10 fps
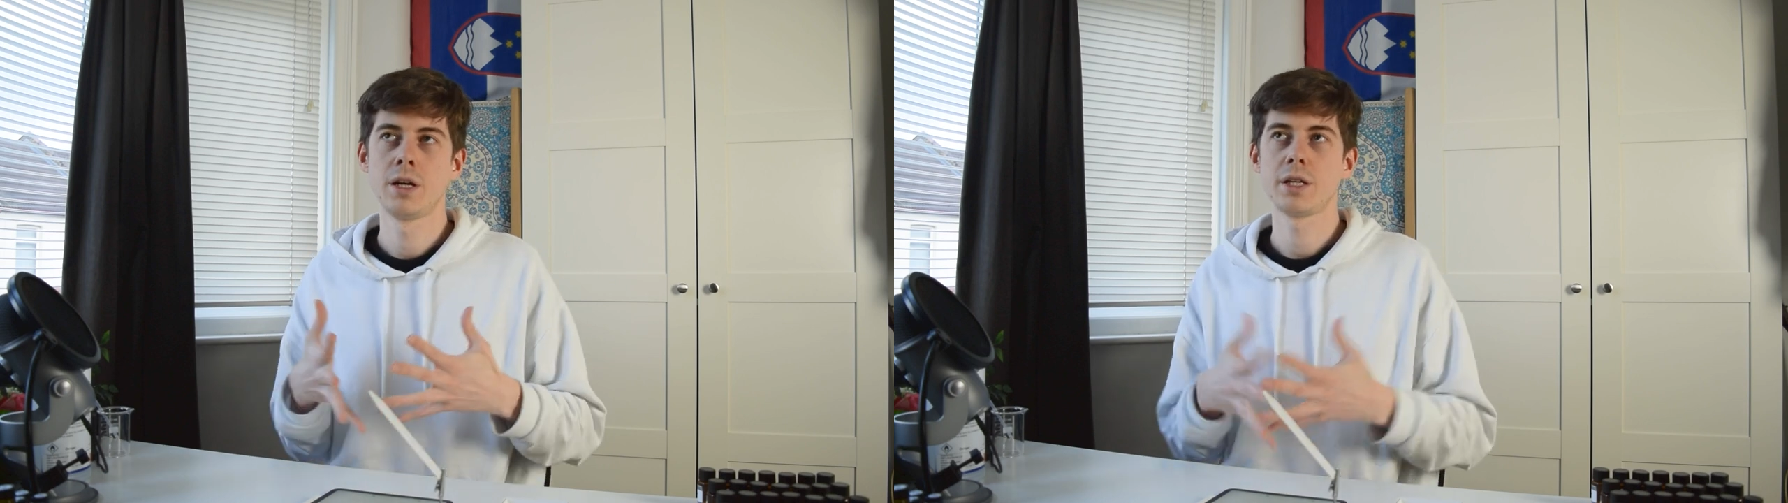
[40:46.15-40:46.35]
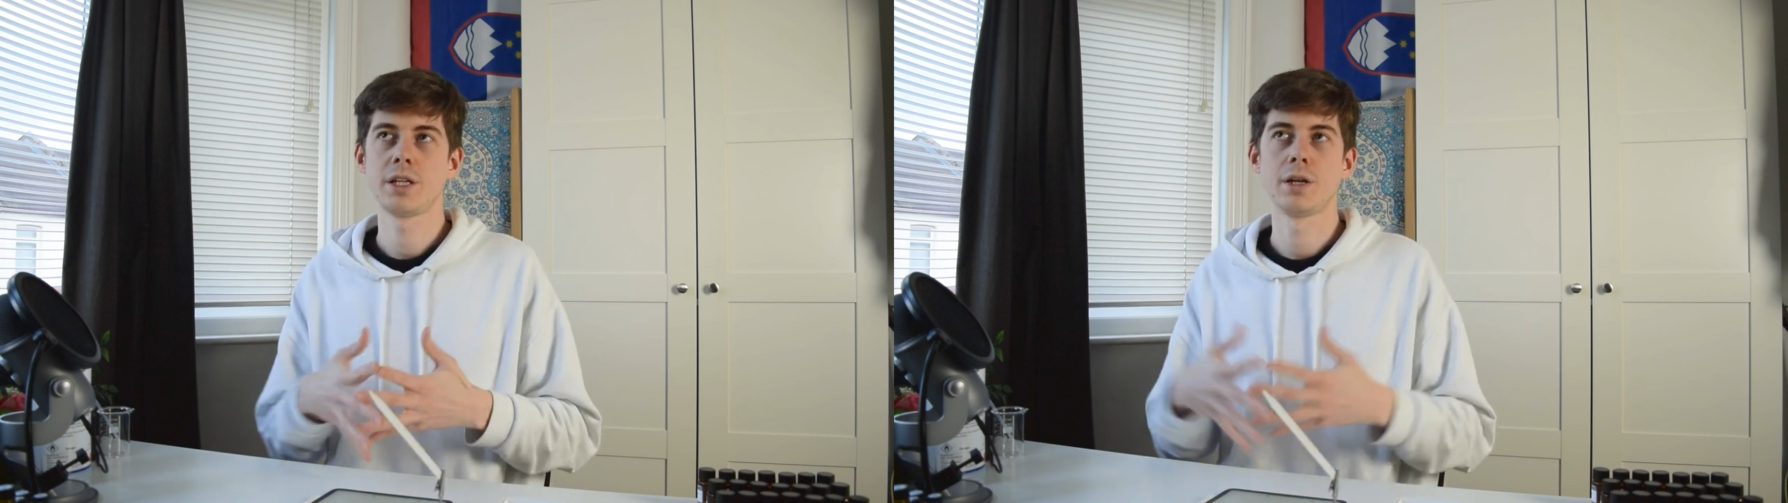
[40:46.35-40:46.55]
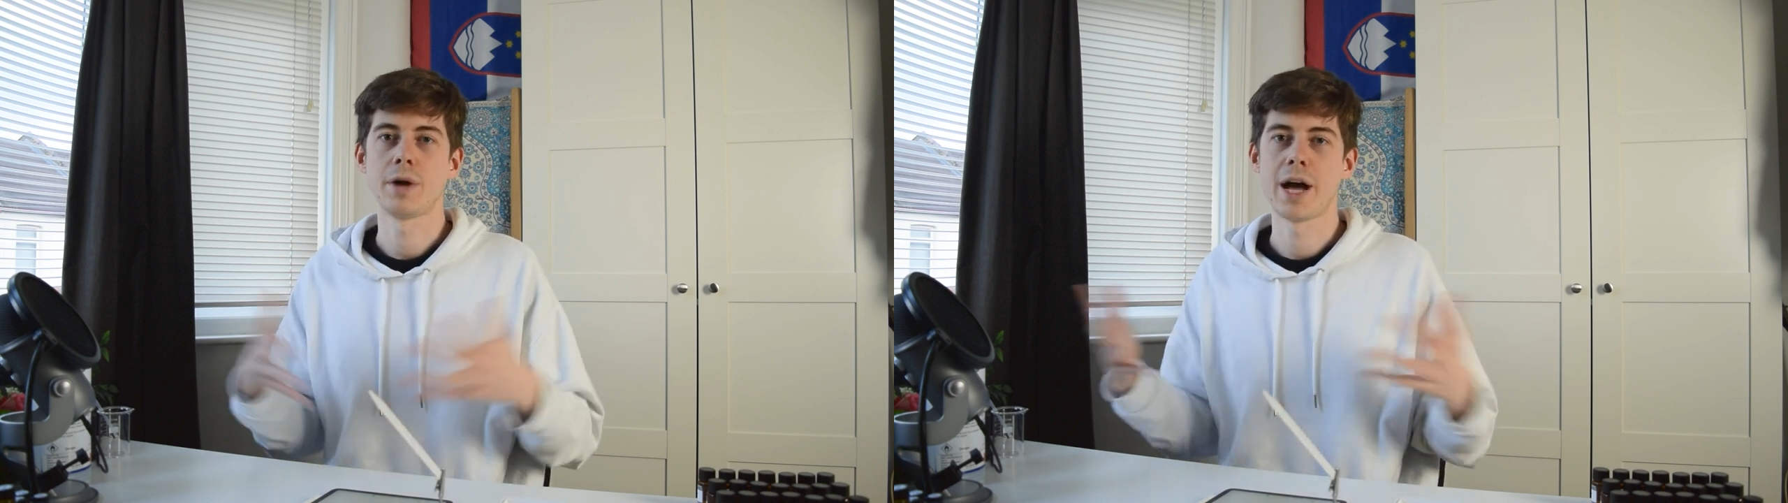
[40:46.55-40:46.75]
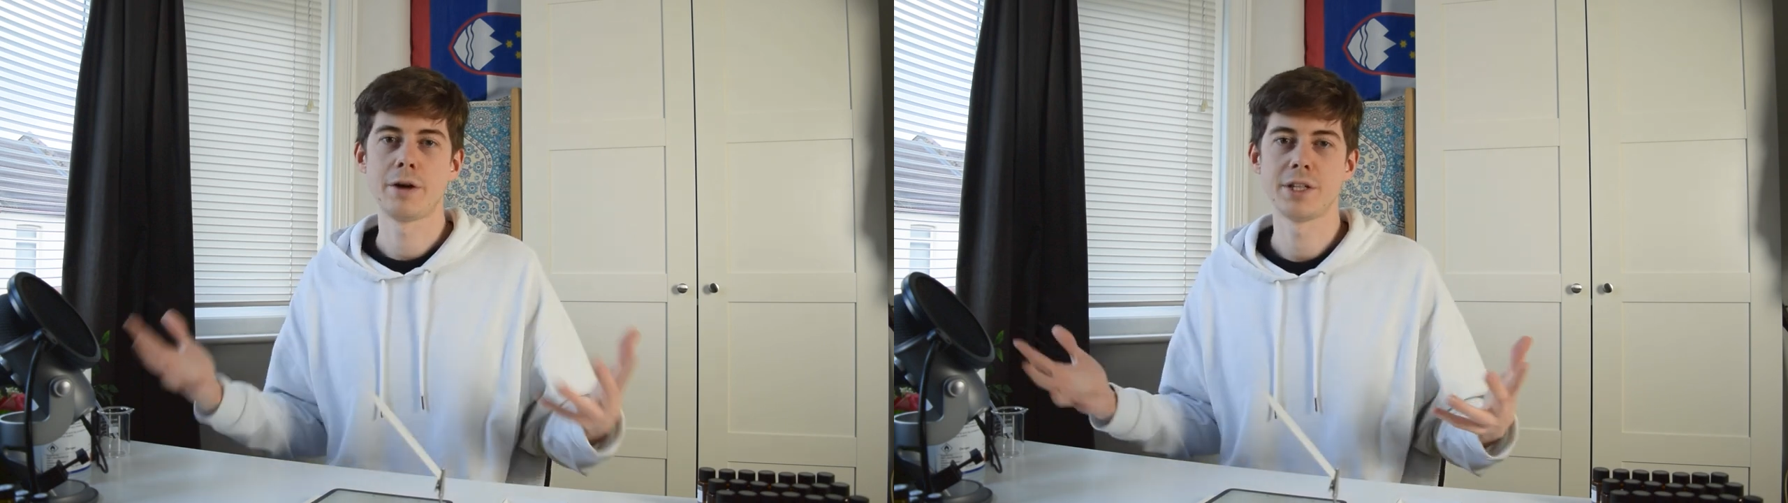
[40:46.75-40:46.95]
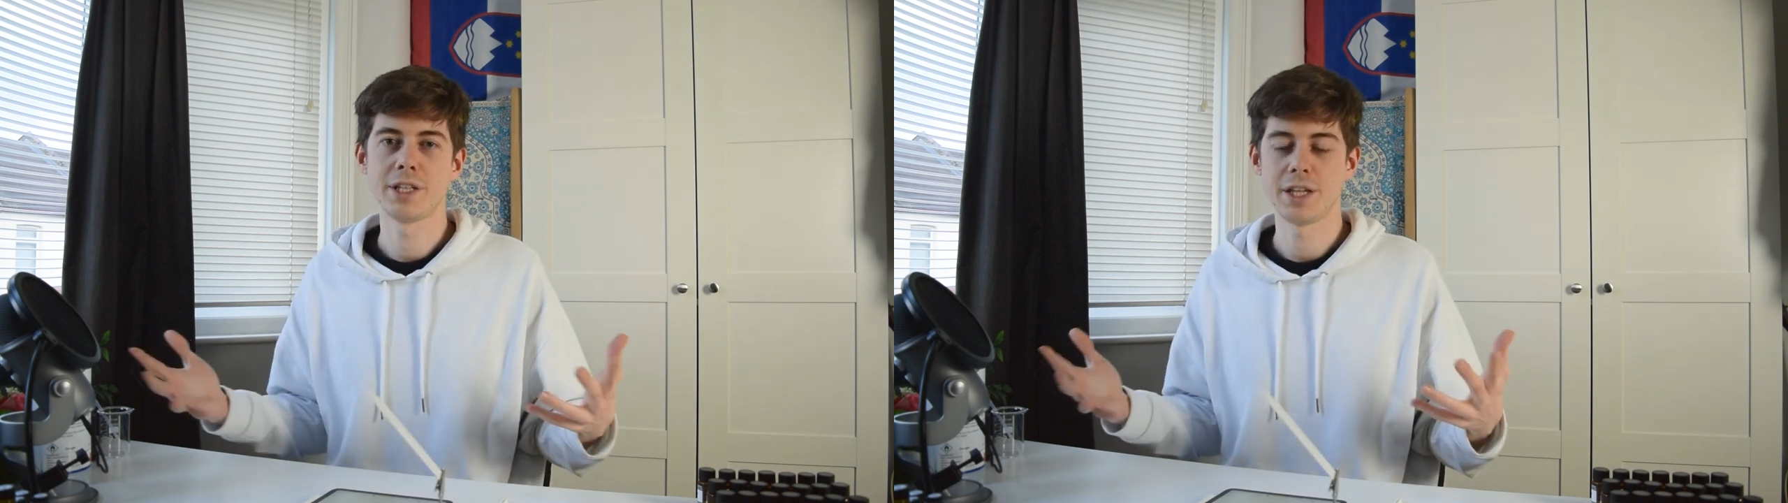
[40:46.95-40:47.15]
you know,
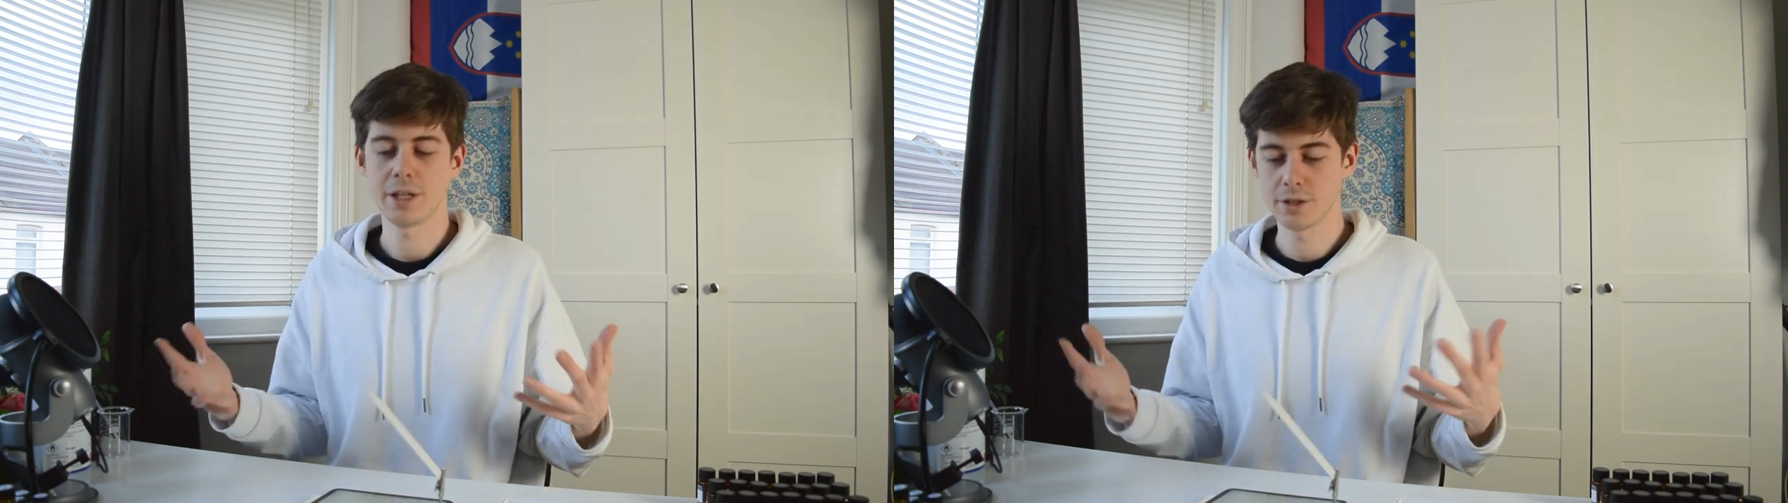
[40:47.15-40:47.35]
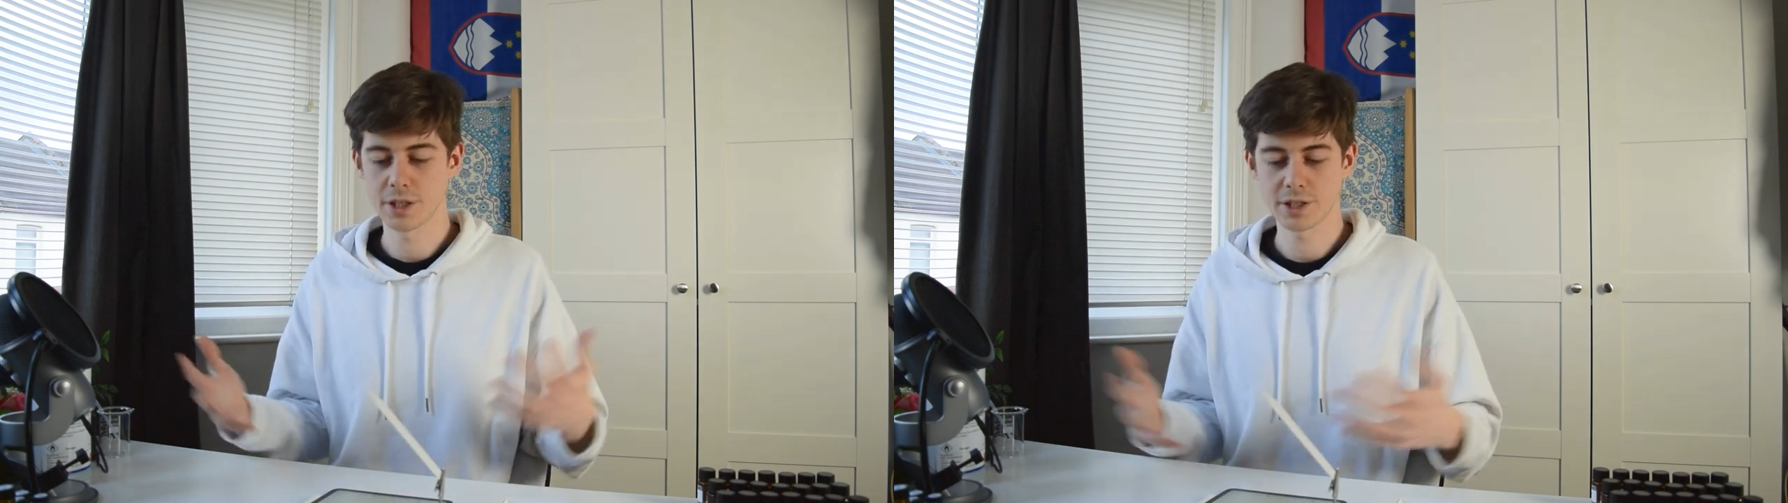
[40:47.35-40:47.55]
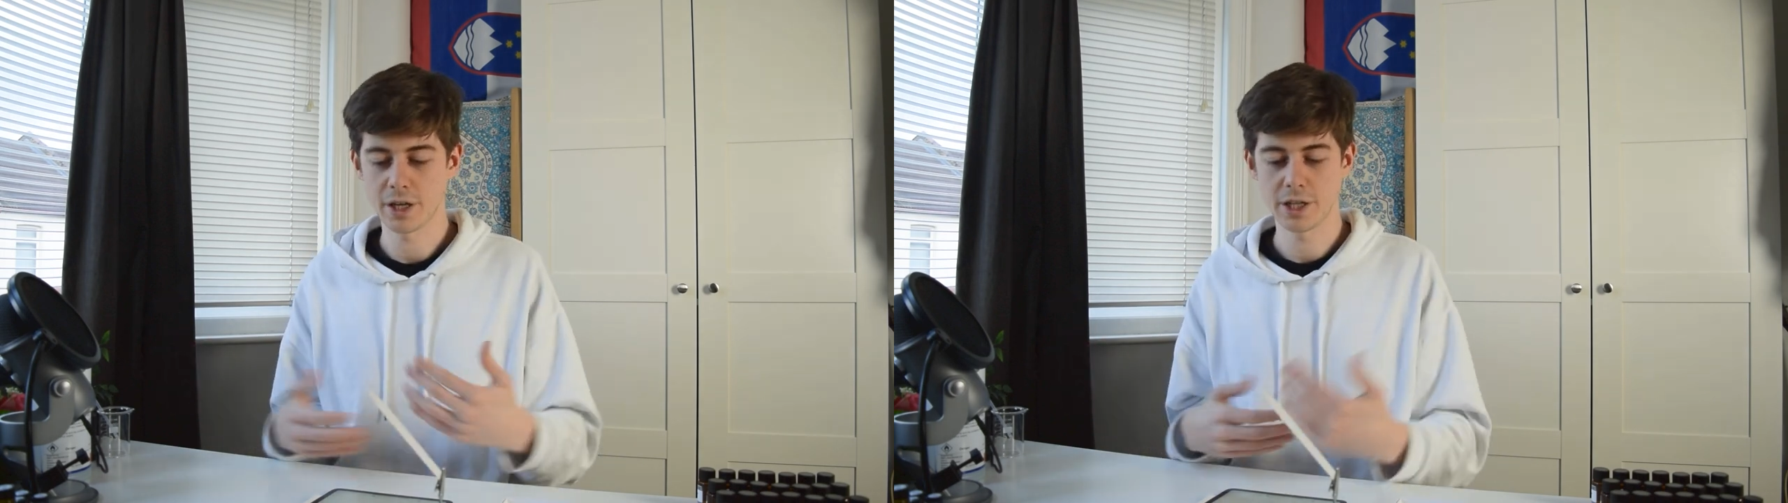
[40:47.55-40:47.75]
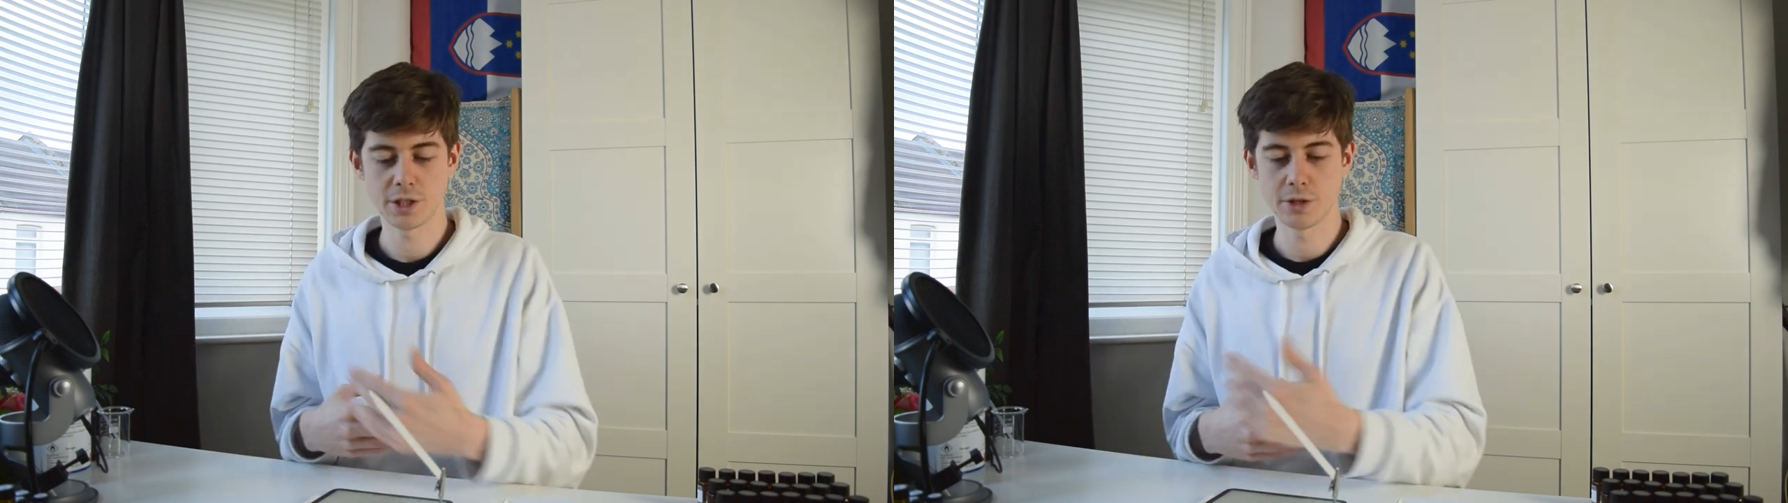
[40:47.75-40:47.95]
how did he decide